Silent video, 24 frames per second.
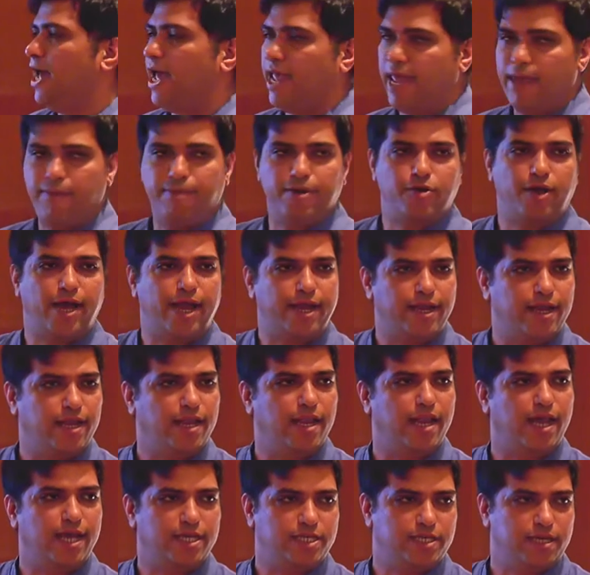able to handle
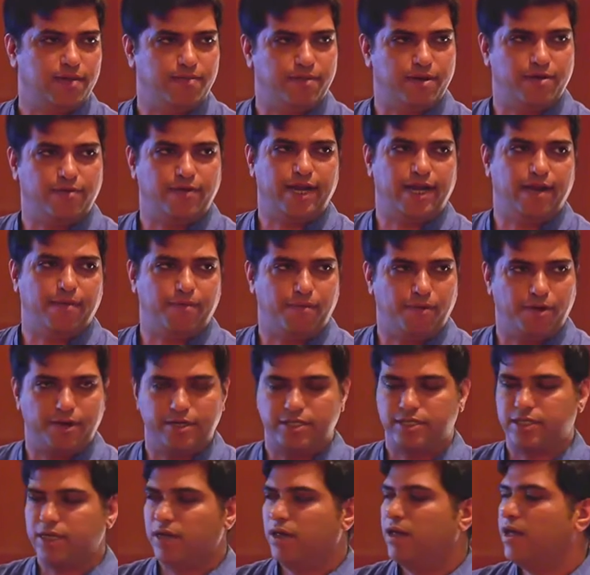a larger number of data
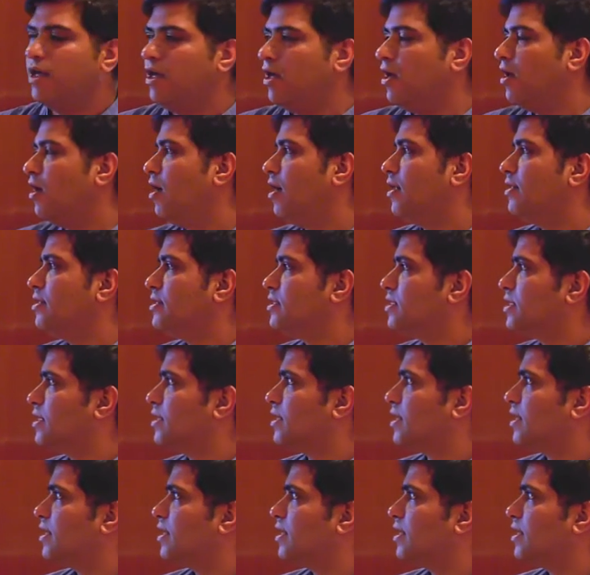points on the screen